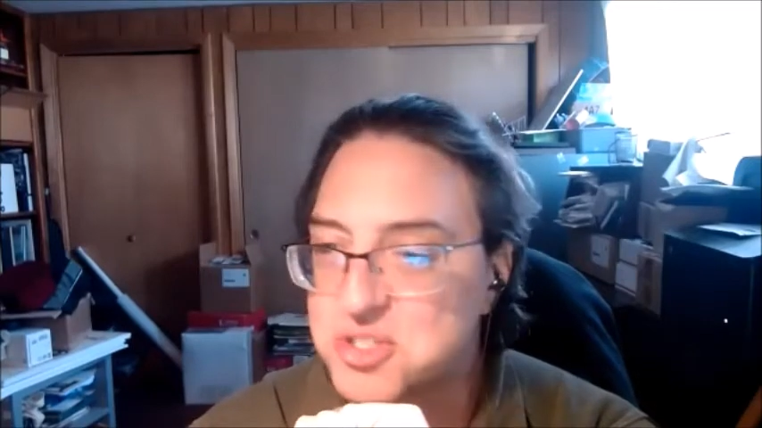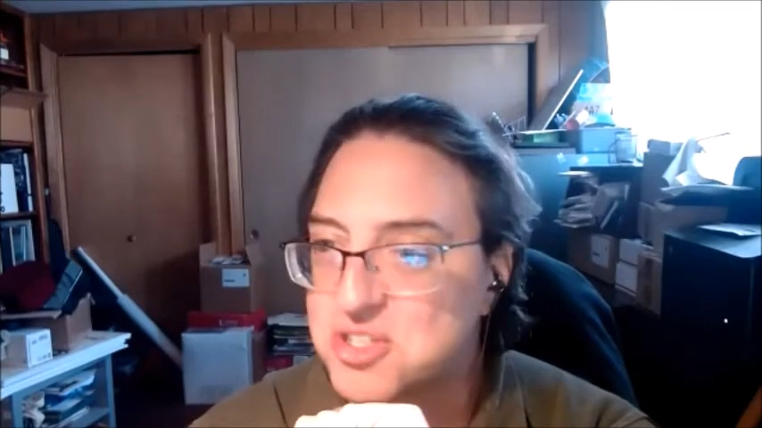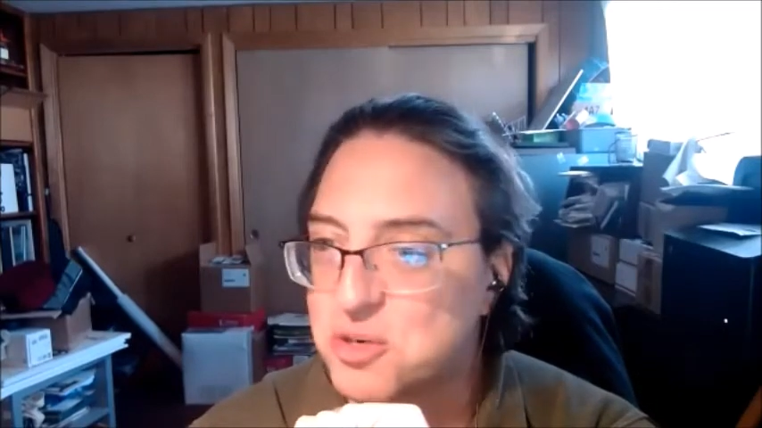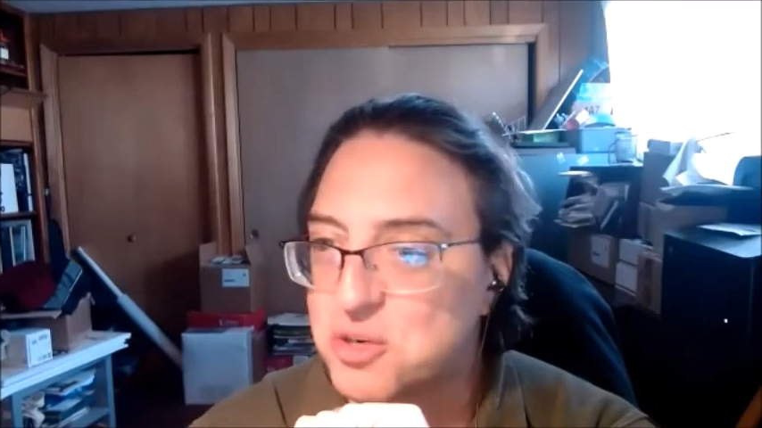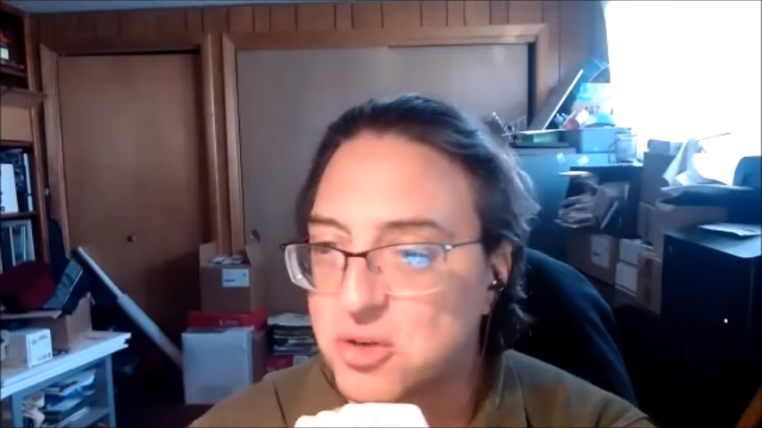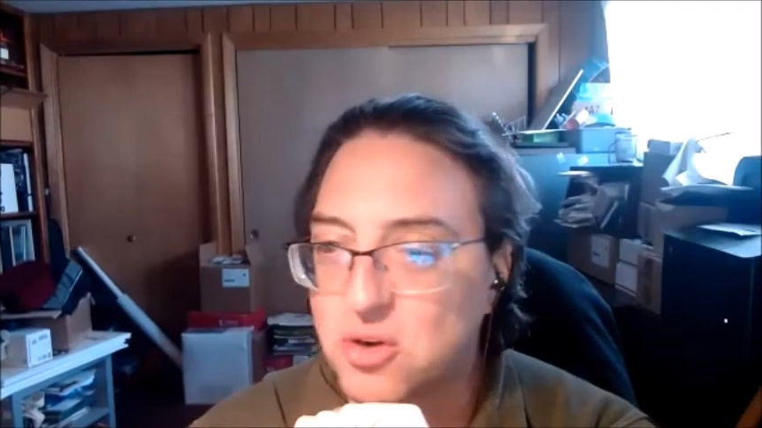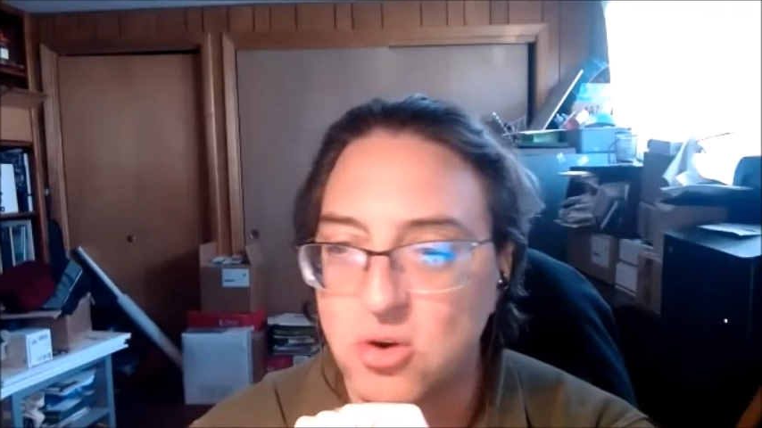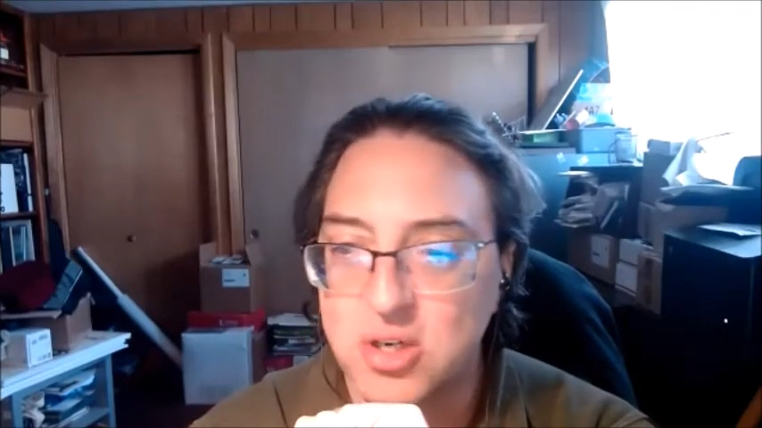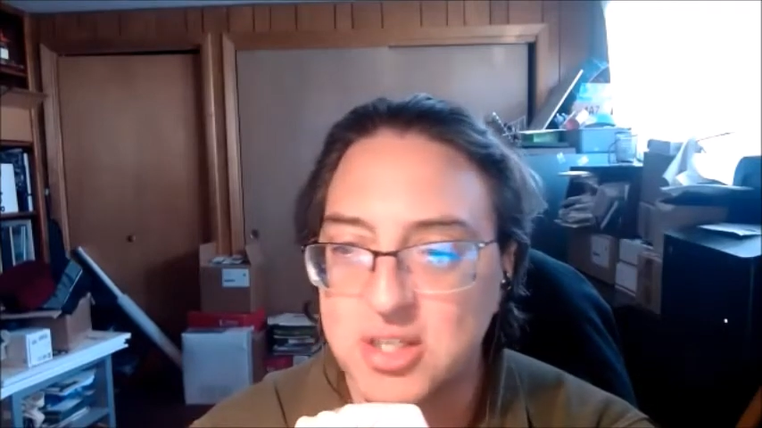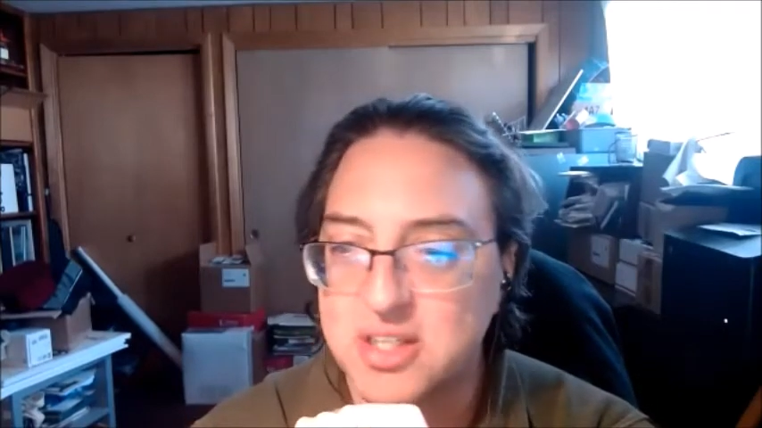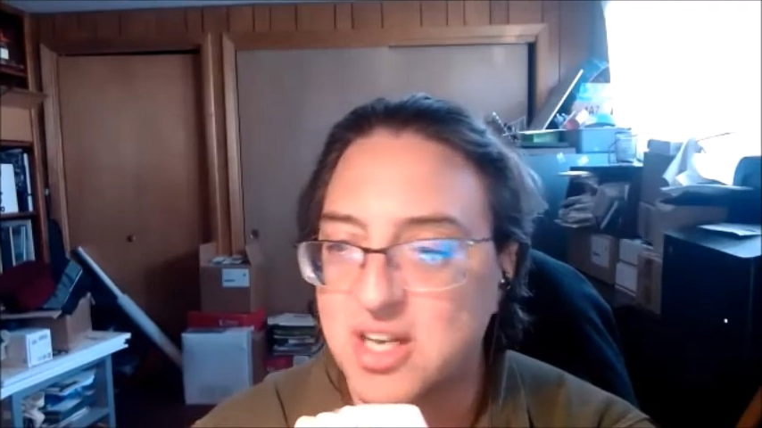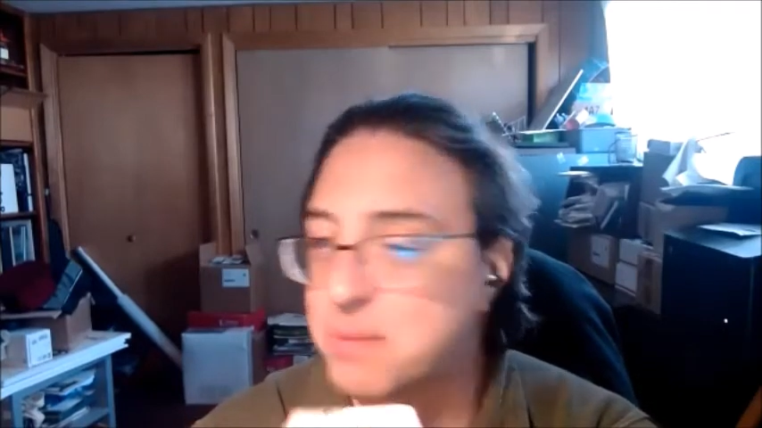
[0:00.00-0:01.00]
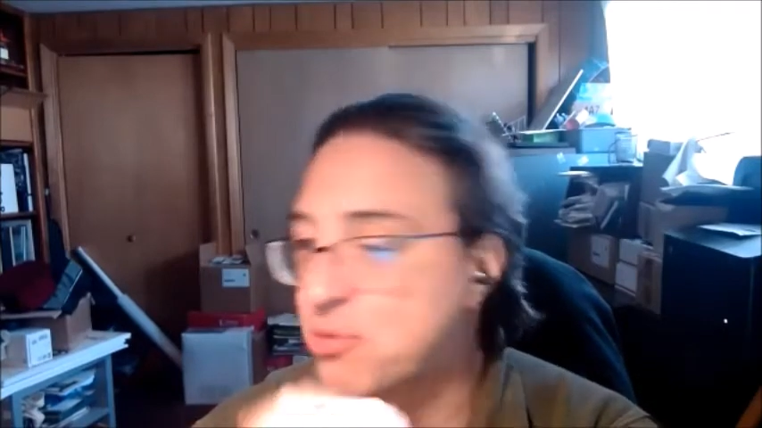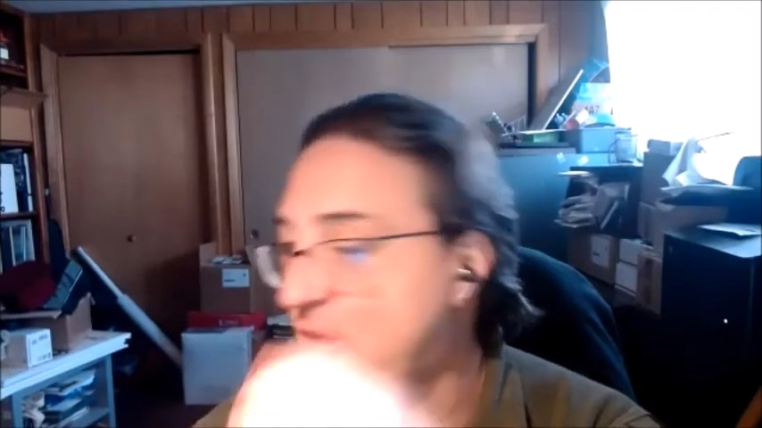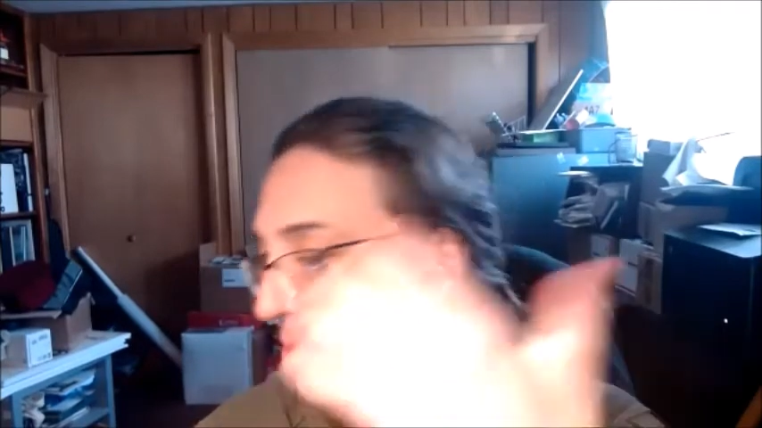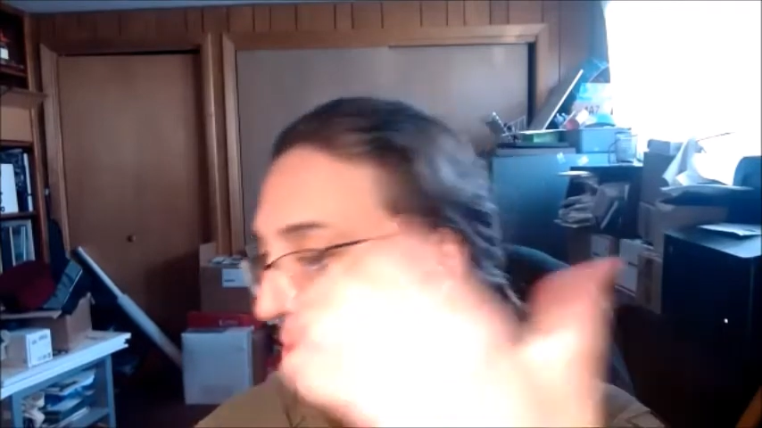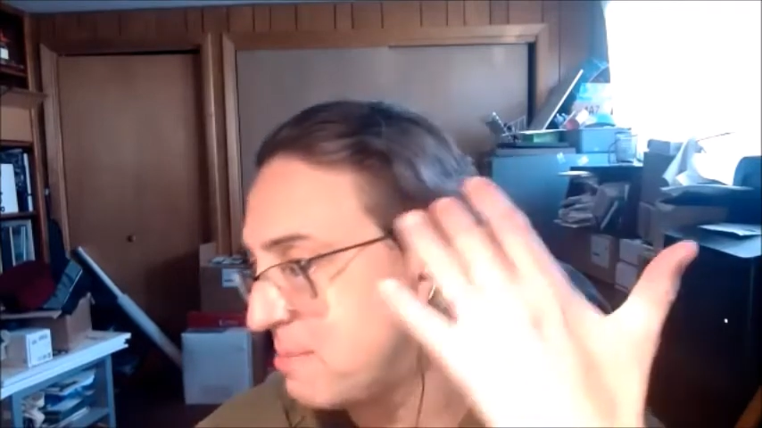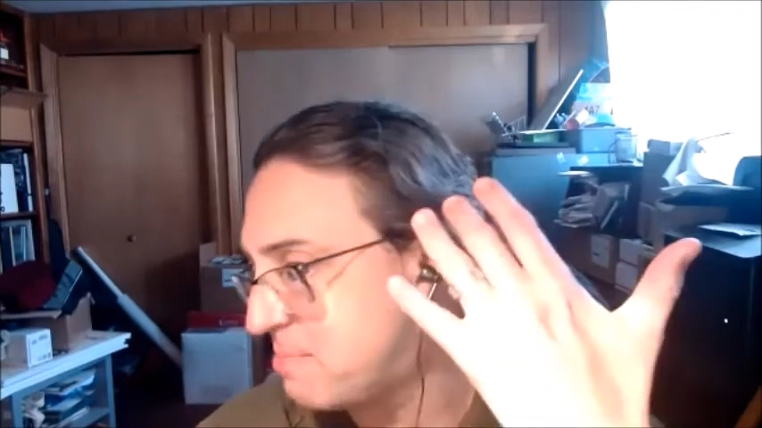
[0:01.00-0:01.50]
we started recording that I
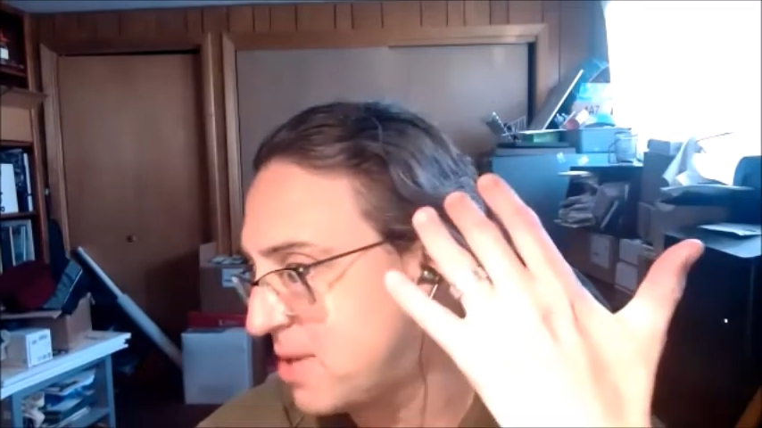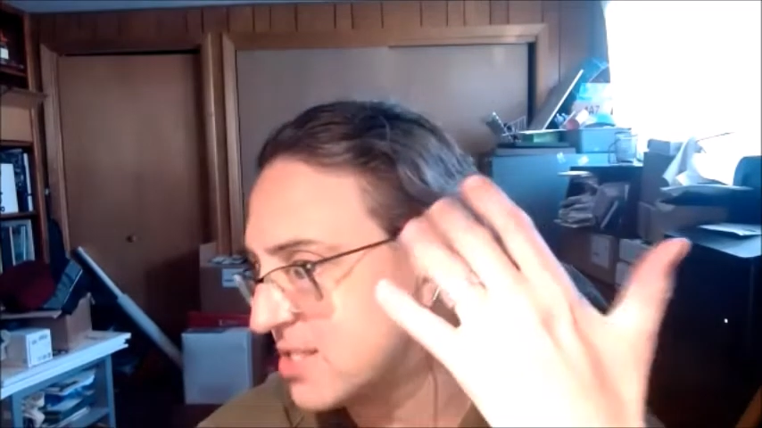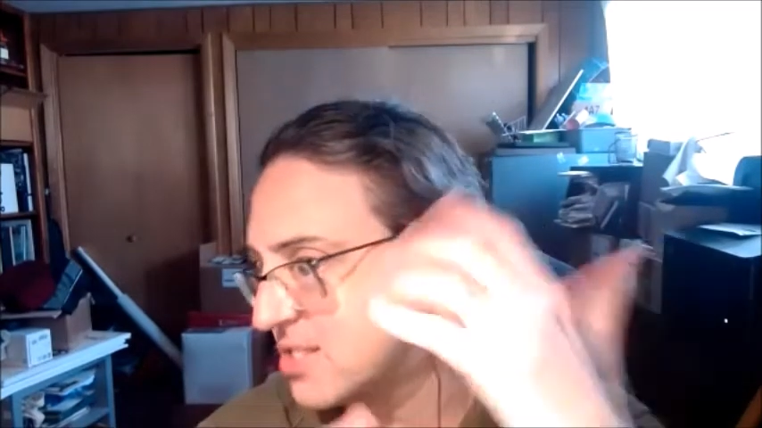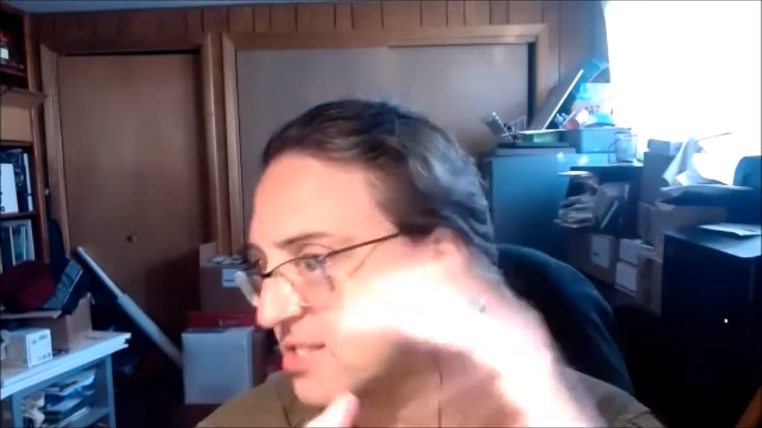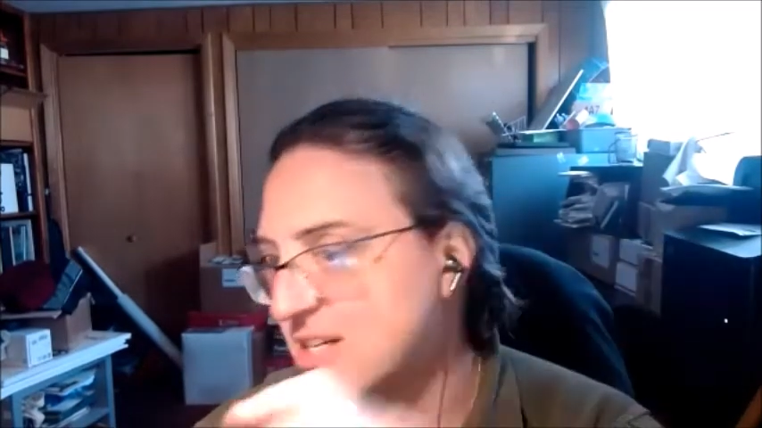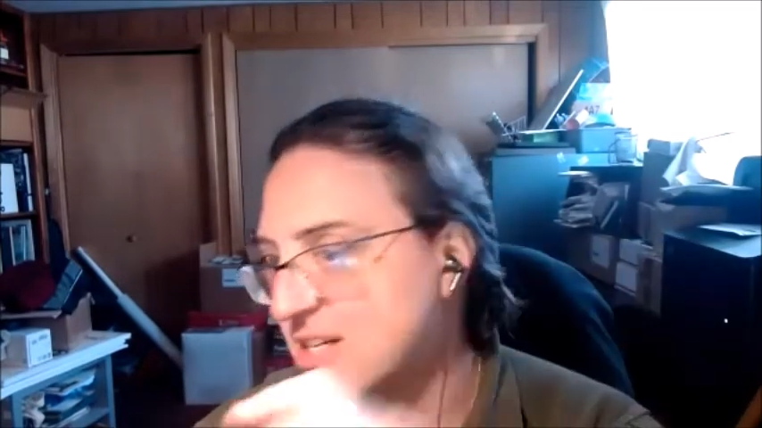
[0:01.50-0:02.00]
brought my best,